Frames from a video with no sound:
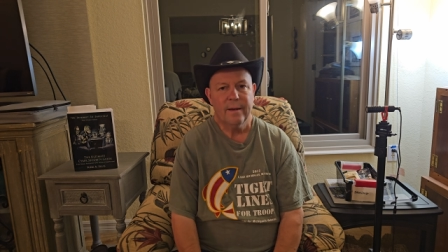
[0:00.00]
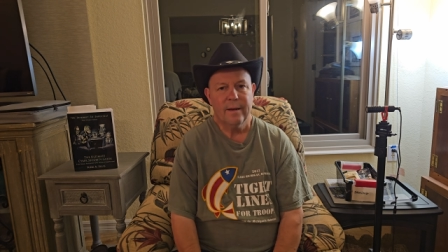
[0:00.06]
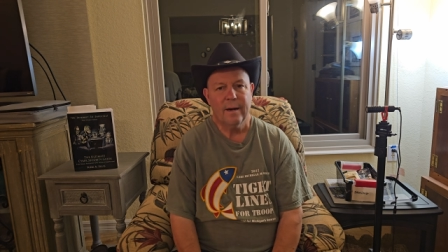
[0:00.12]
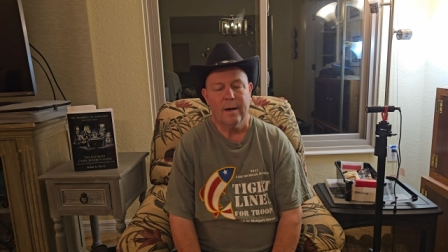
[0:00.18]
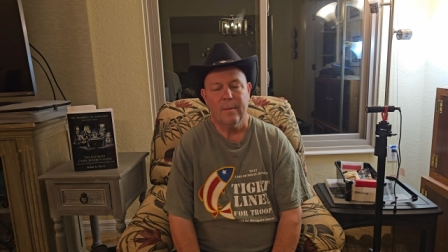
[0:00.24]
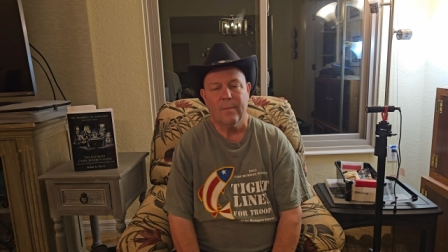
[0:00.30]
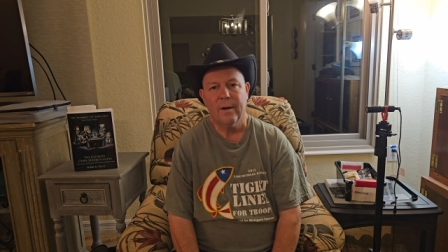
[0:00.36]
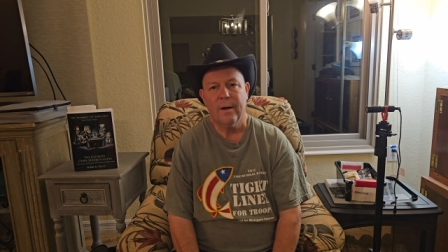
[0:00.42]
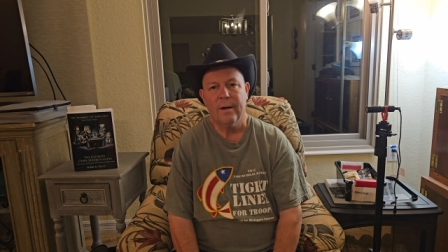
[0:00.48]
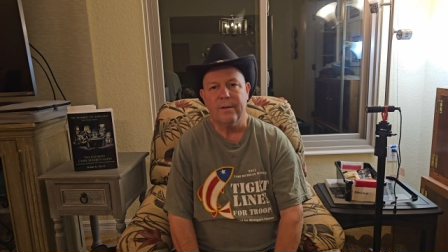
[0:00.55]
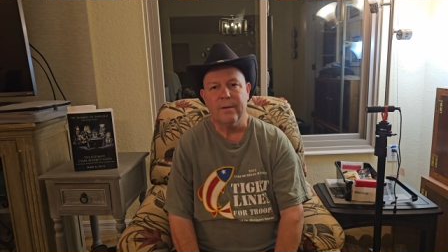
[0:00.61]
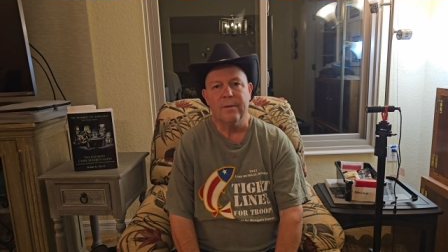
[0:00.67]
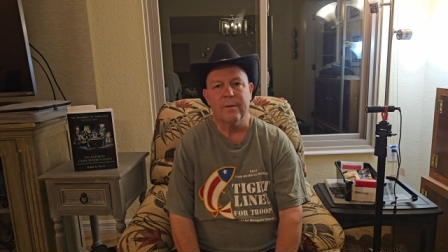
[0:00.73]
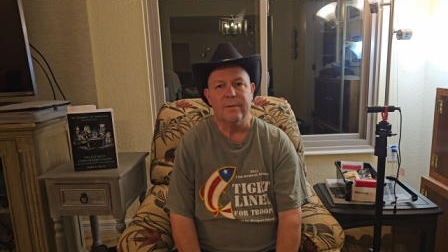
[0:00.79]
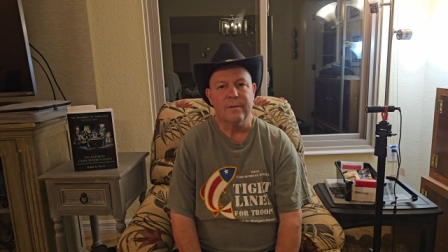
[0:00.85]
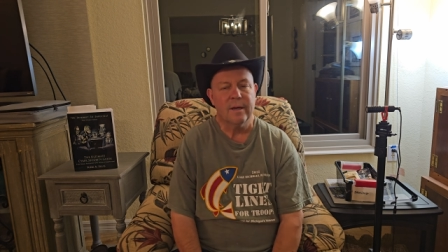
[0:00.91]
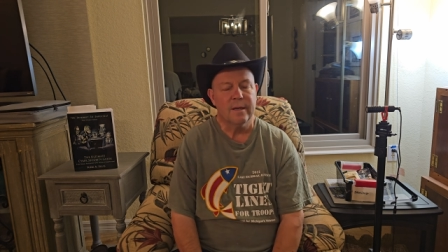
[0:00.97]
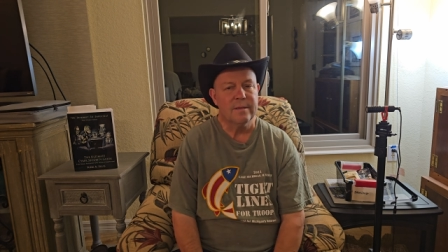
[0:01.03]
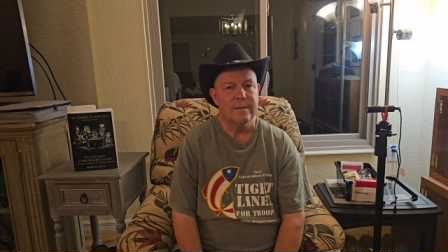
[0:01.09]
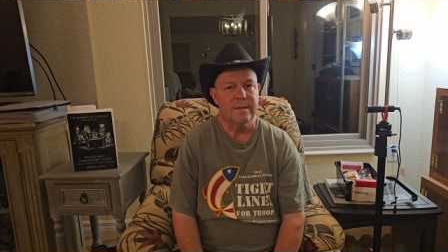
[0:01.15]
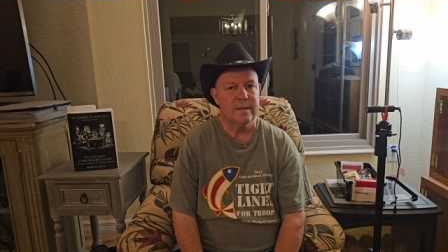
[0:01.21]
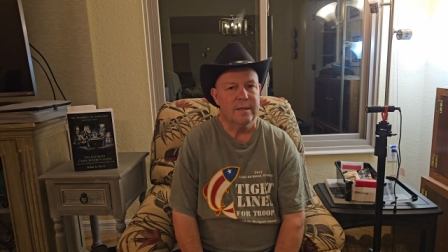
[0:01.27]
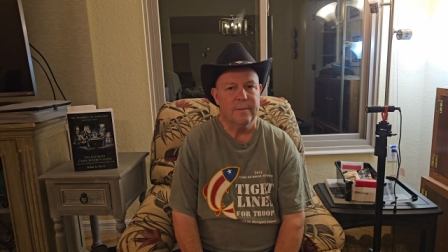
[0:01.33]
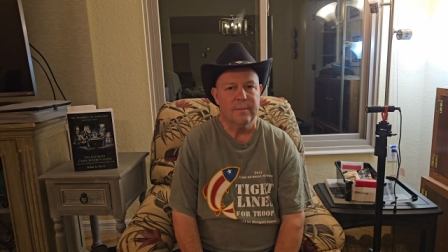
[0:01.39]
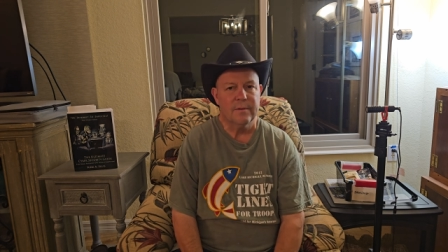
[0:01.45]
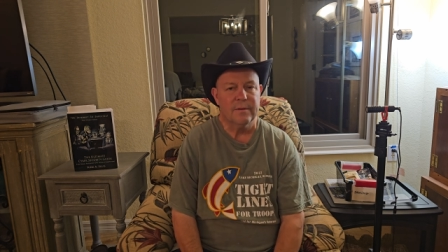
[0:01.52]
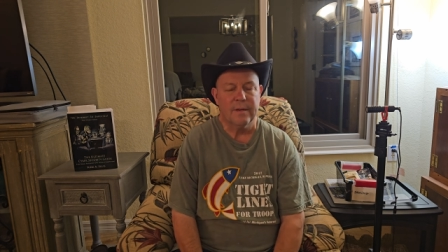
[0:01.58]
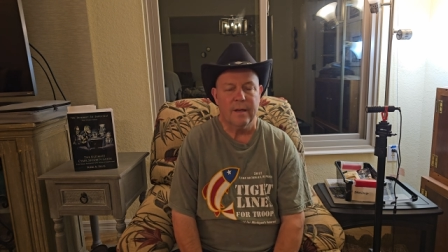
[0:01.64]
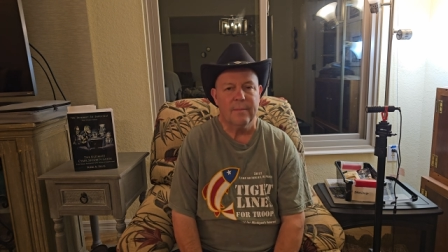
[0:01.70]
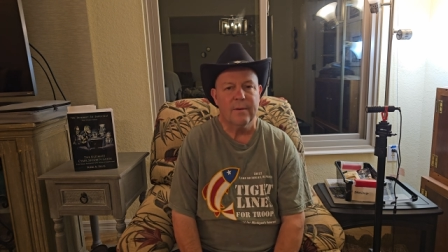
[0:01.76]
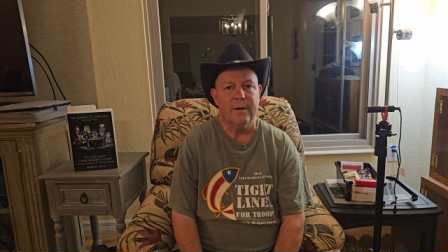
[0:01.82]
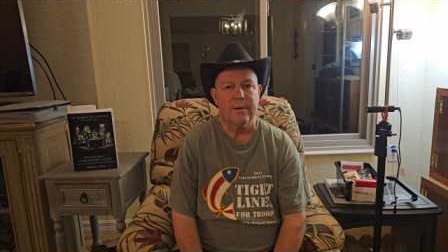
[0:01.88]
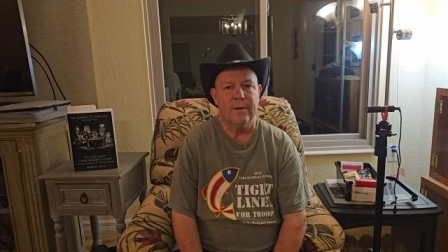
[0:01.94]
How about you? Doesn't seem the
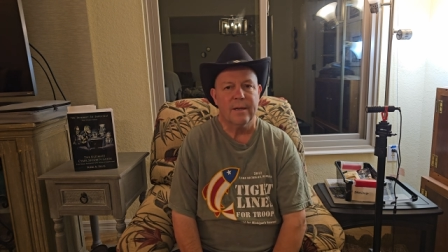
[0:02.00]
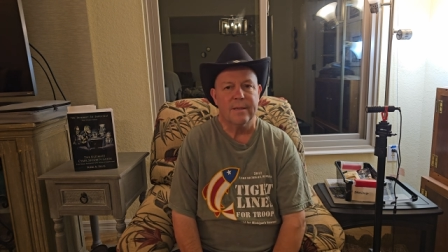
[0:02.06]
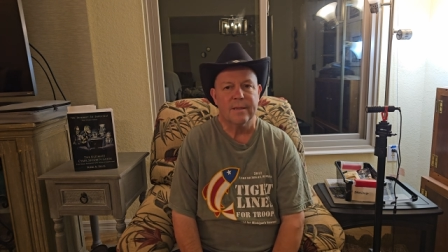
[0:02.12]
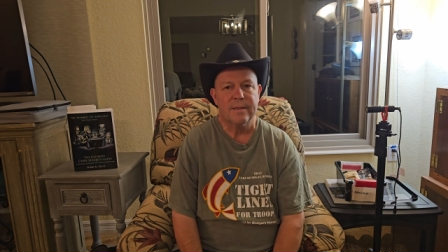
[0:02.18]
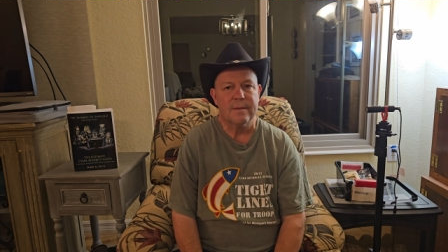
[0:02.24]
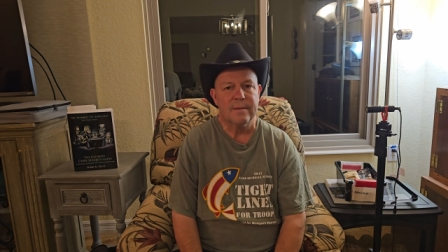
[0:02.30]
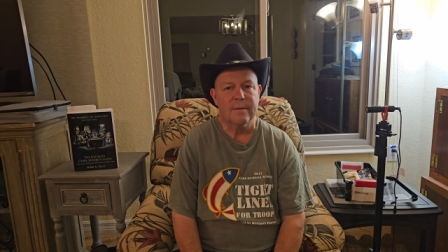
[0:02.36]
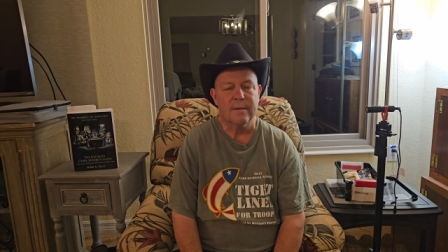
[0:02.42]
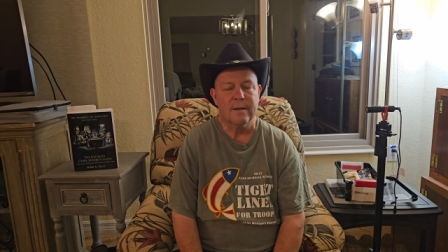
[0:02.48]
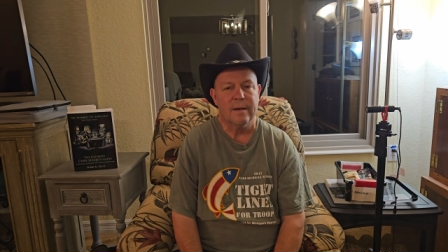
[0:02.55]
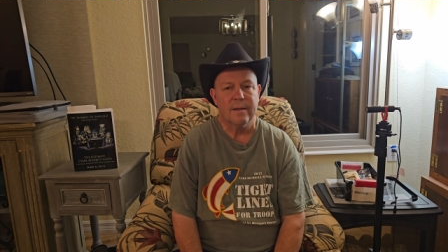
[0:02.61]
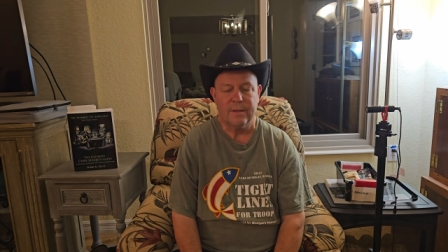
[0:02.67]
Democrats